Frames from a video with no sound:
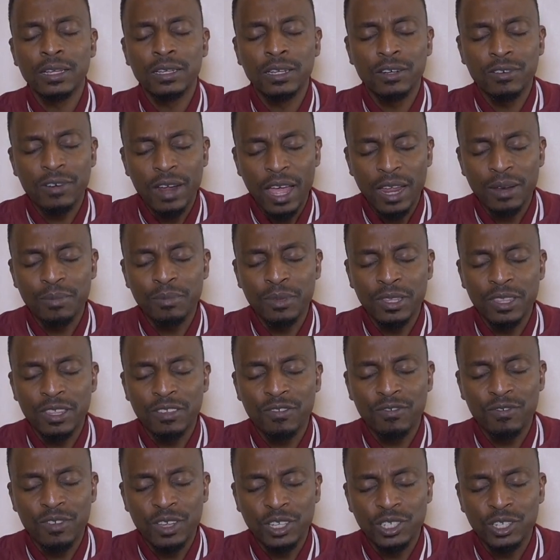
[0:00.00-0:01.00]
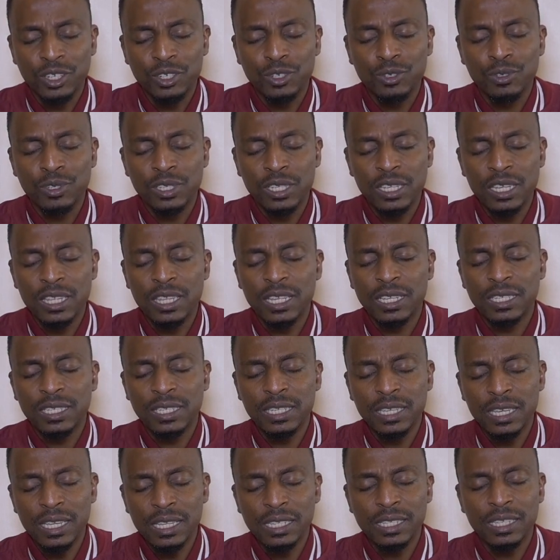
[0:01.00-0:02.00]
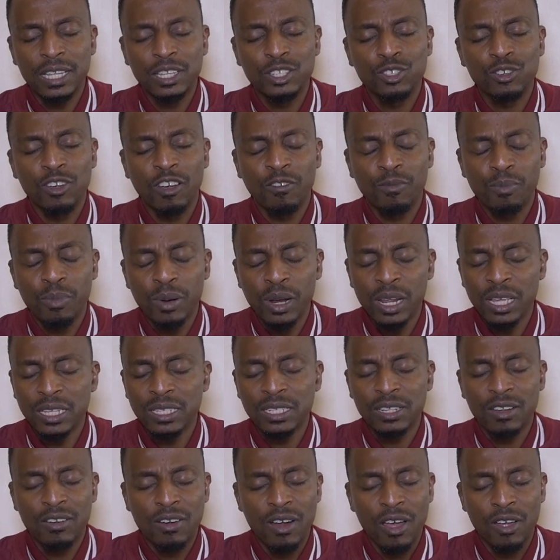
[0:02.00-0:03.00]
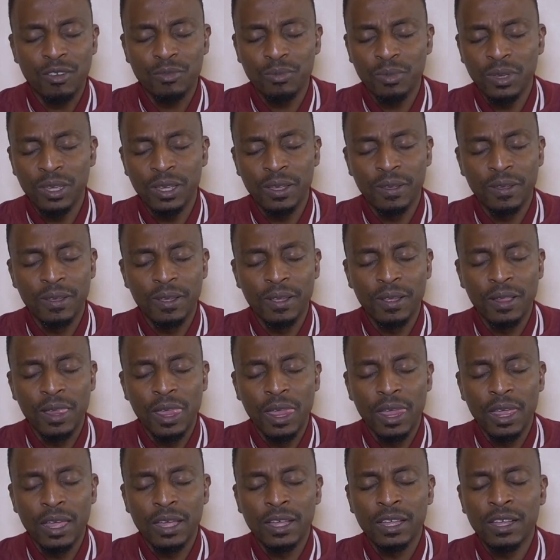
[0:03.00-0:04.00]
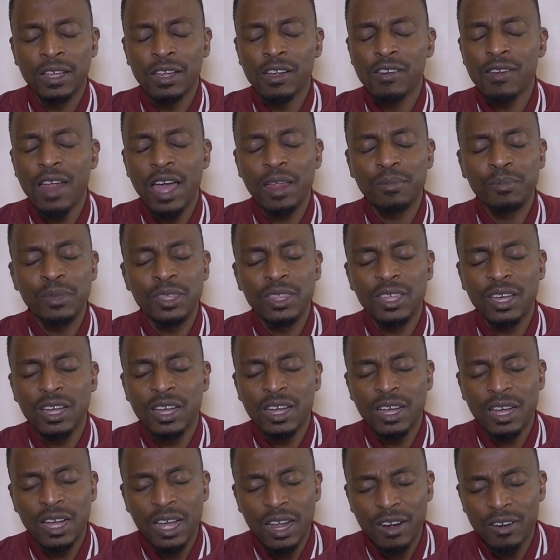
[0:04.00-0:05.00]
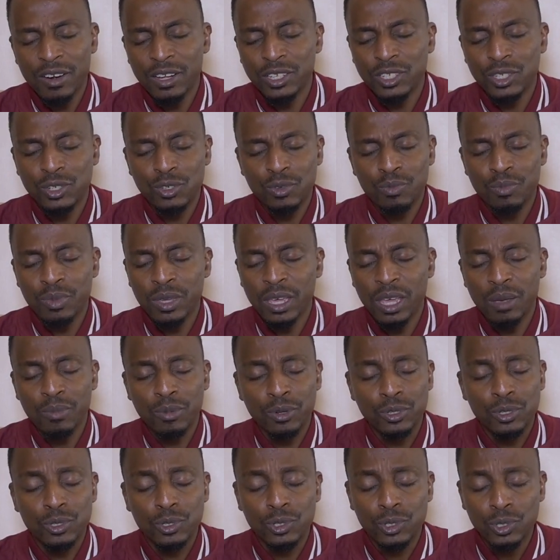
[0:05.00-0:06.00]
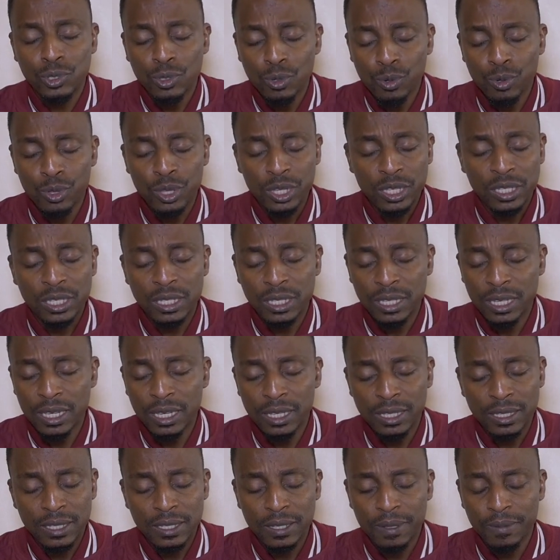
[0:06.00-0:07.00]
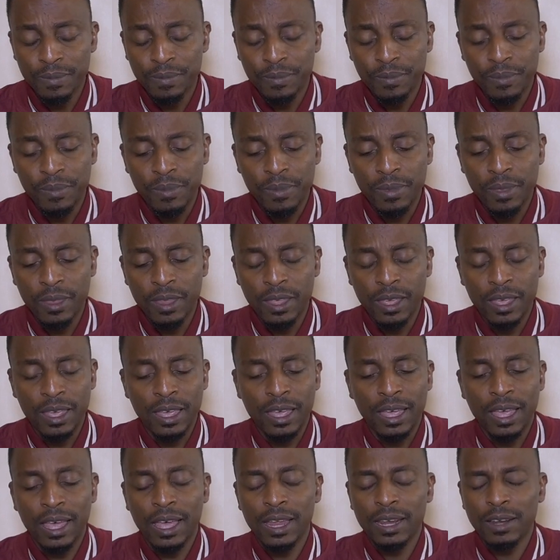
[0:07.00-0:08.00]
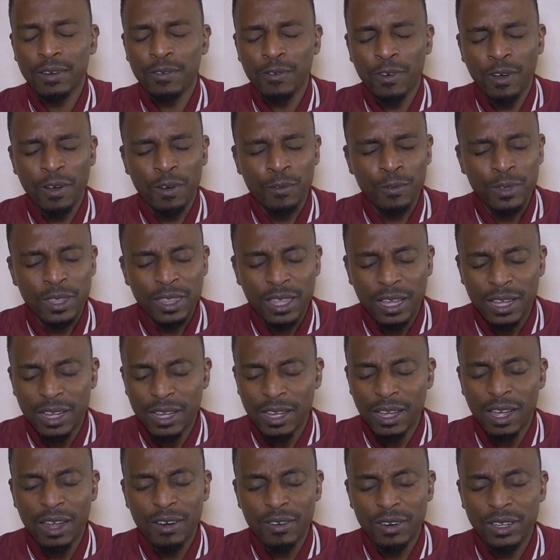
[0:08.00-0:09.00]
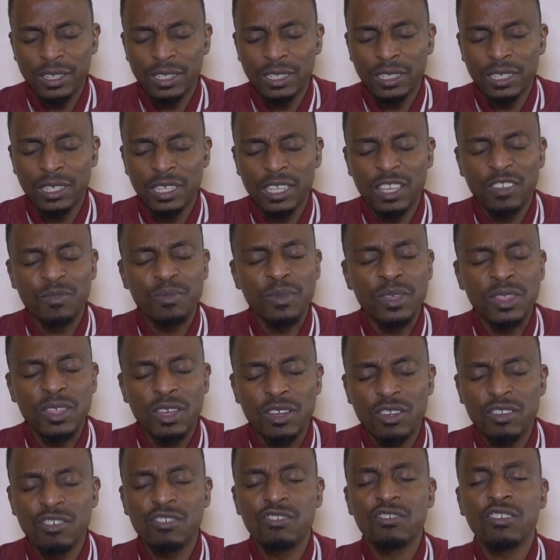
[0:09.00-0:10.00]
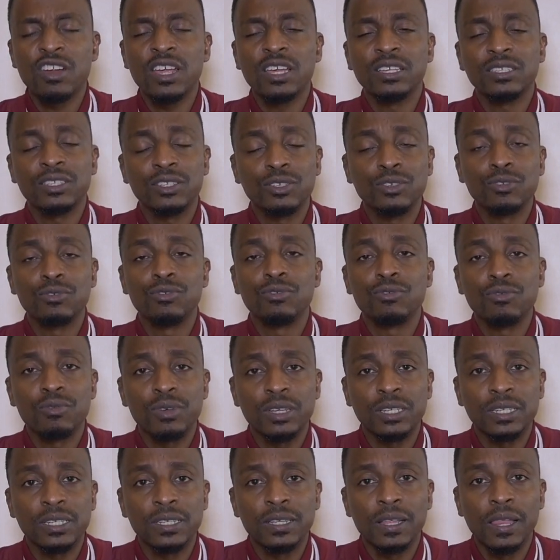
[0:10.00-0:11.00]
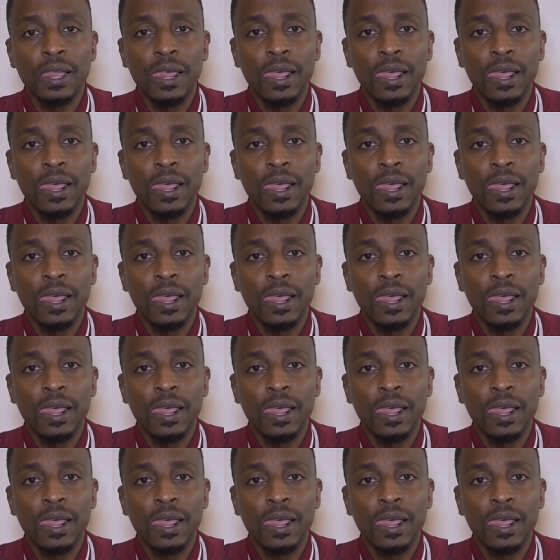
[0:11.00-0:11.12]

Grant me the vision to see the seeds that you have placed around me Grant me the courage to be able to sow these seeds. And with the courage, give me the grace to do it.